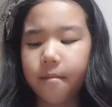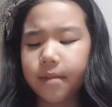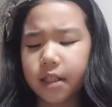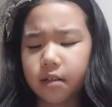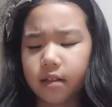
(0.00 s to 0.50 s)

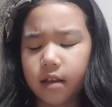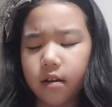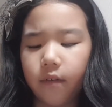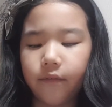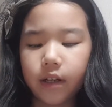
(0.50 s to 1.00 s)
Mr.
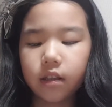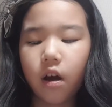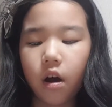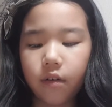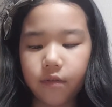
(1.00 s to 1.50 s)
Tickle felt
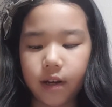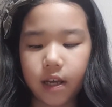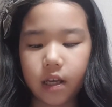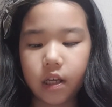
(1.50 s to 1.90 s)
hungry.